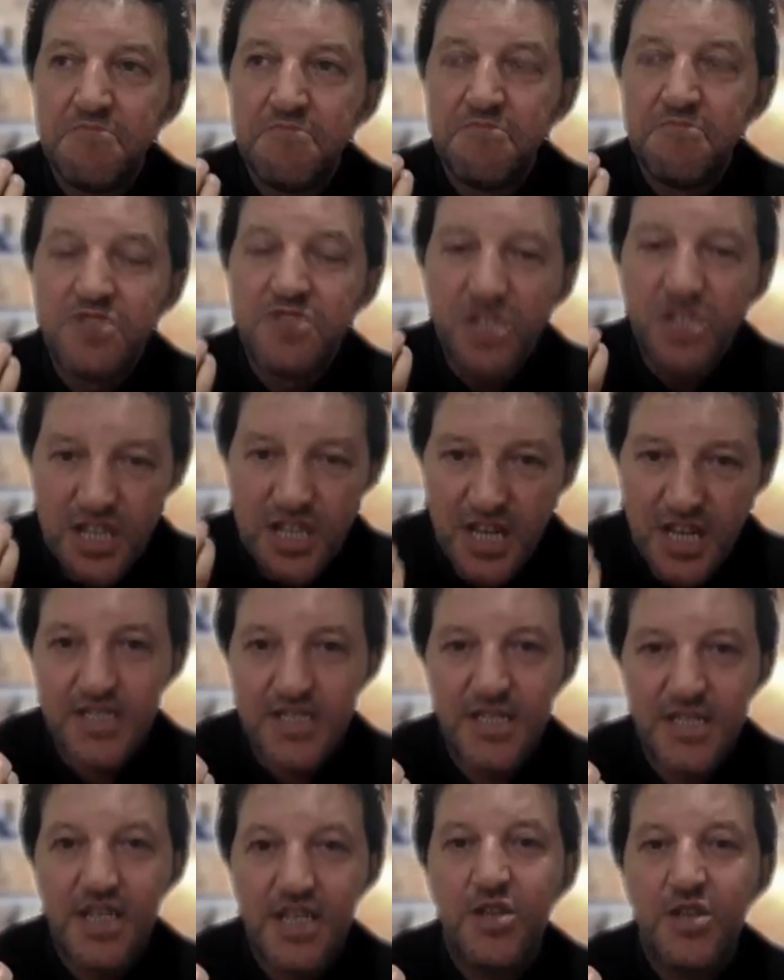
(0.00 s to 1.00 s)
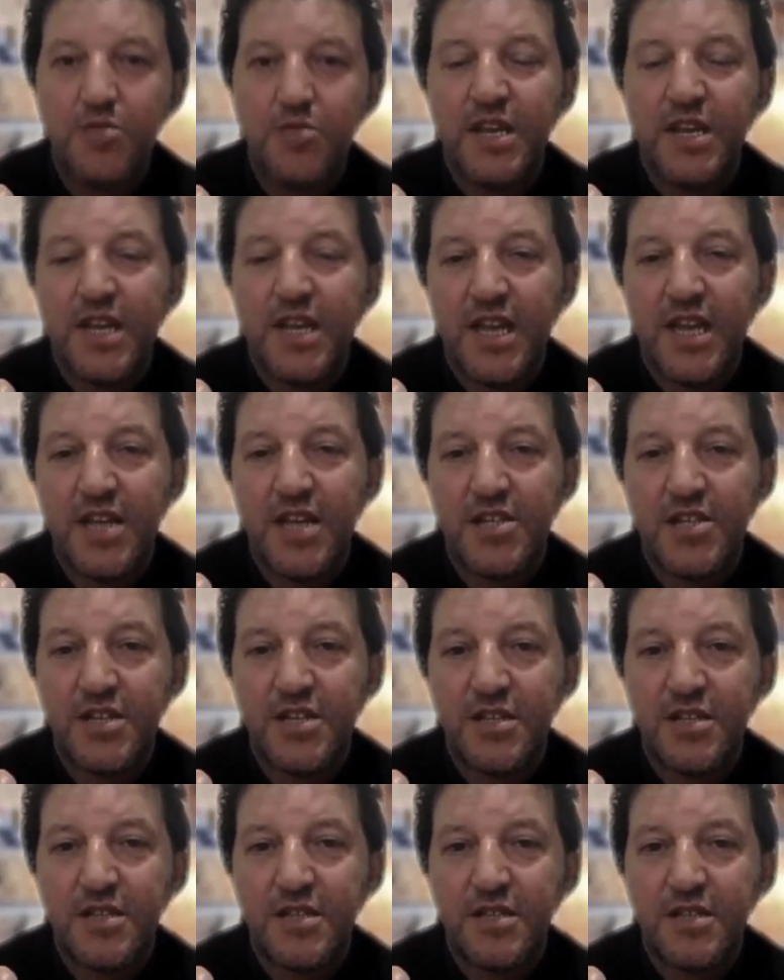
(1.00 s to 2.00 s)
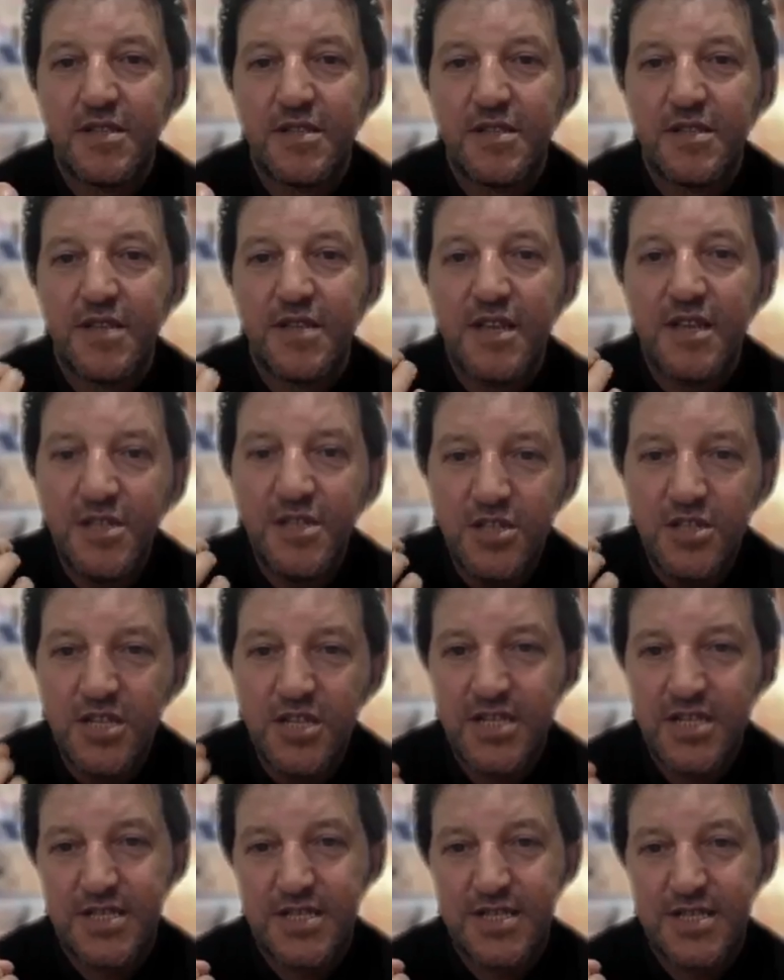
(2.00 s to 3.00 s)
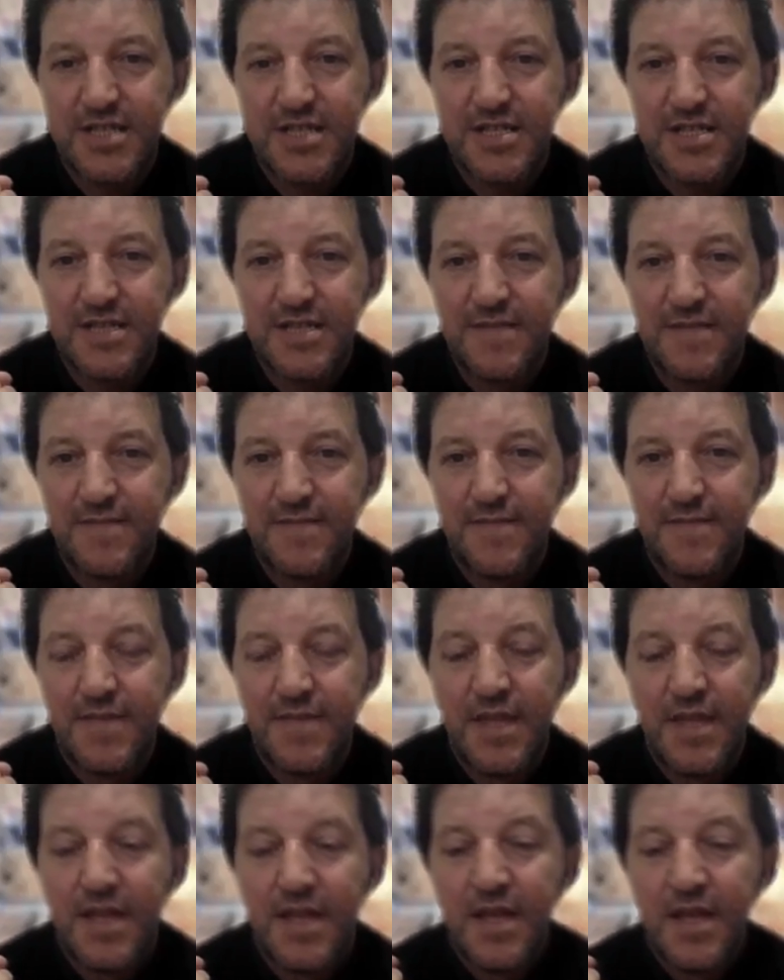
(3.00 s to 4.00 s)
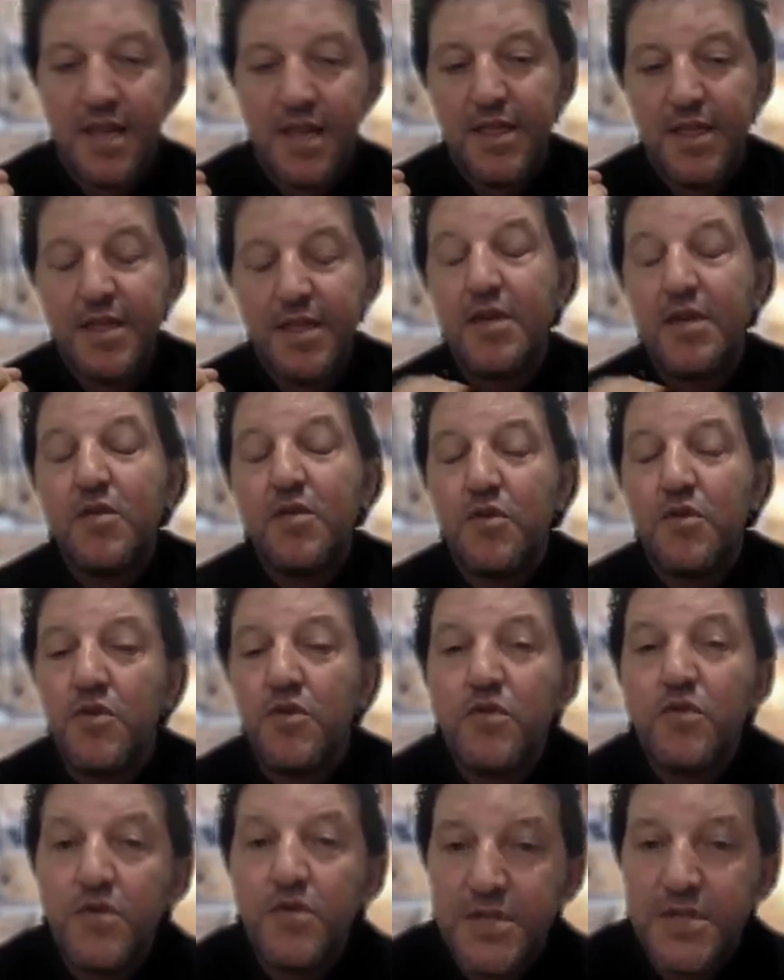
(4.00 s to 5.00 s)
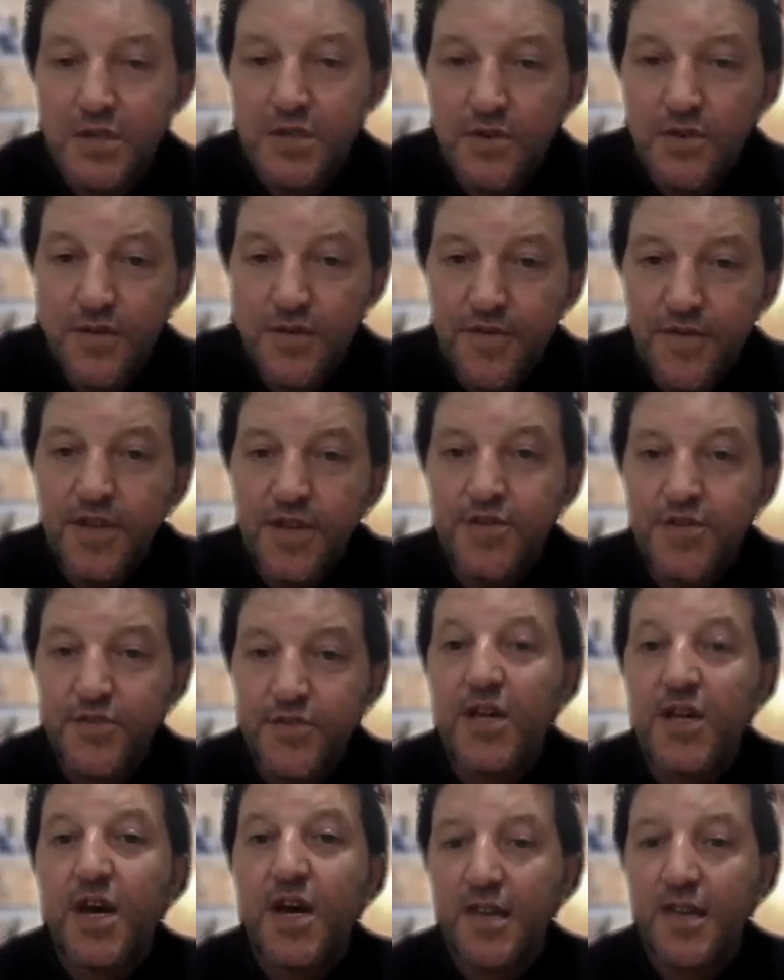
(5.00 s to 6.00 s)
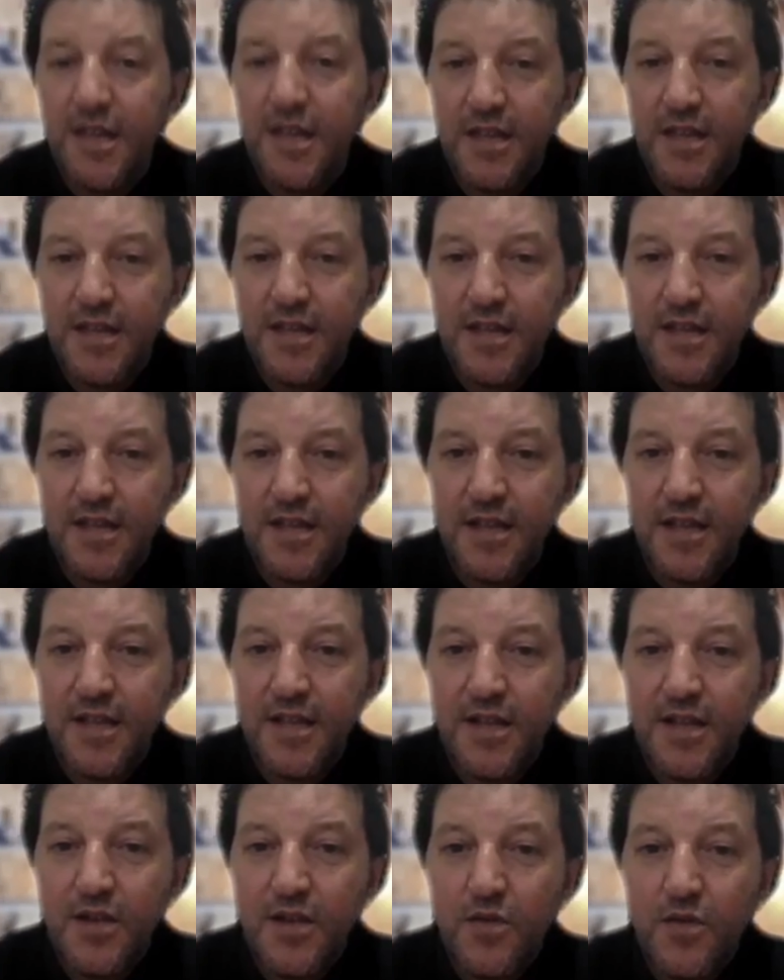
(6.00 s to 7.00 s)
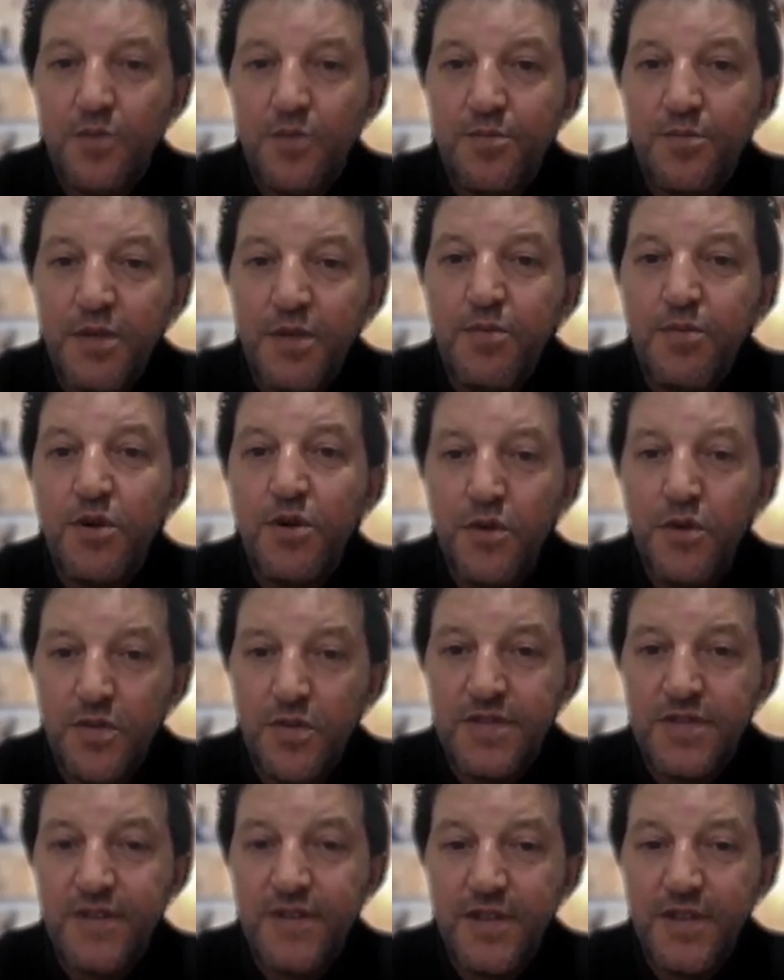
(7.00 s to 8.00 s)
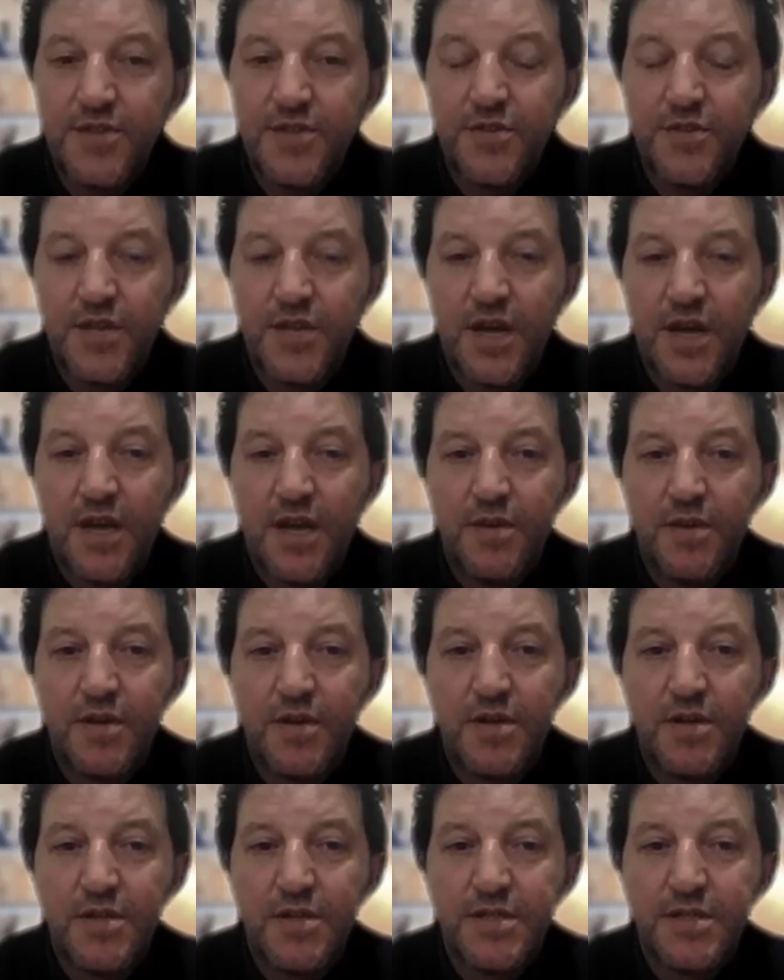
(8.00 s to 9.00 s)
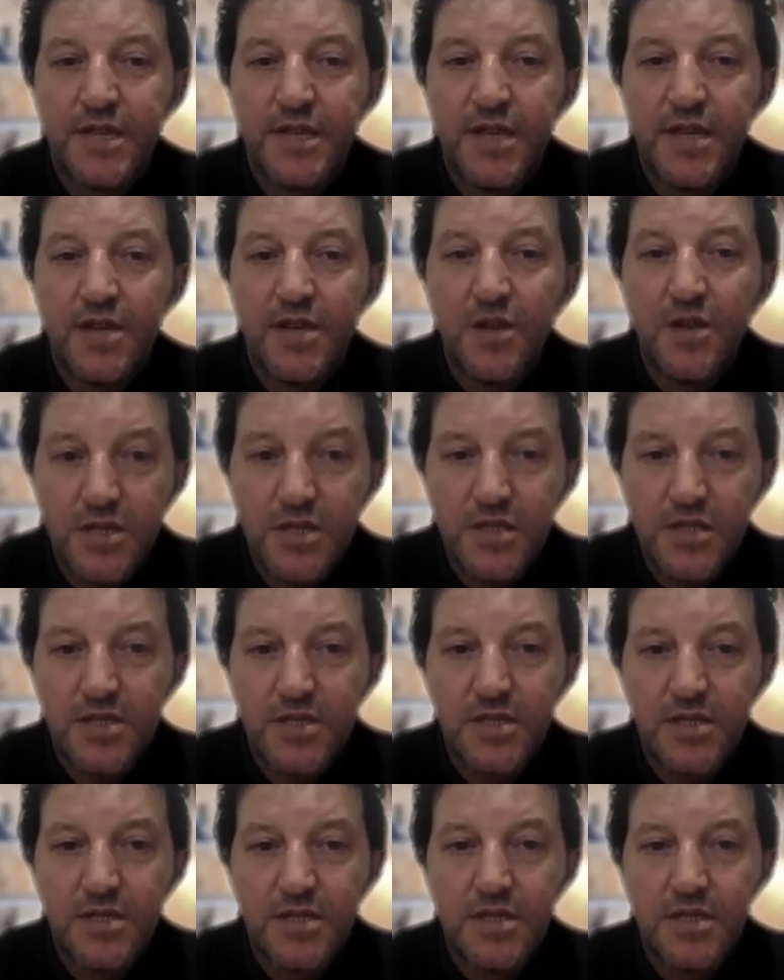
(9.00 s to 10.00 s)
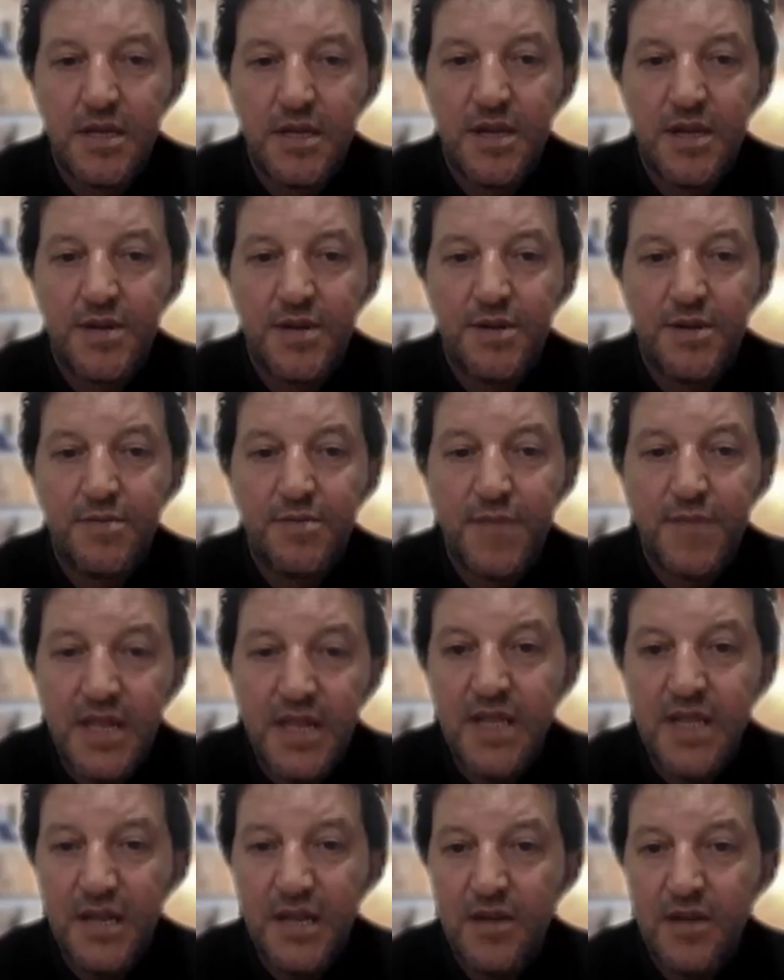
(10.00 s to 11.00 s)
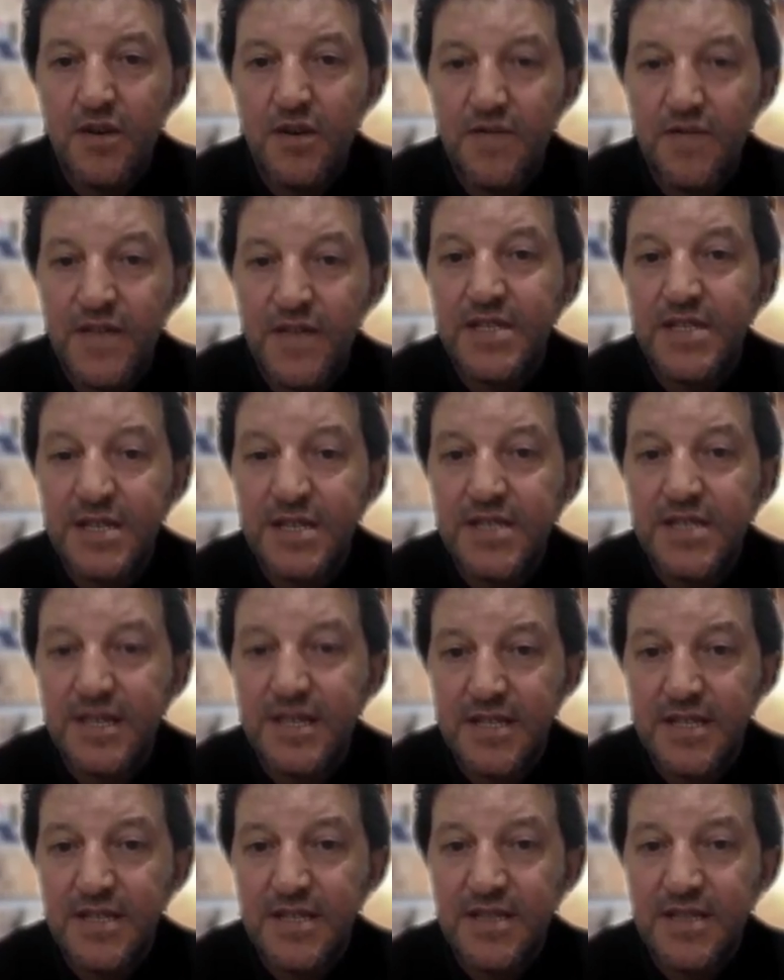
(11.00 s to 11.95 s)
just humiliation, injustices. Then you lose your fear to die. When people lose fear to die because they lost their meaning of existence,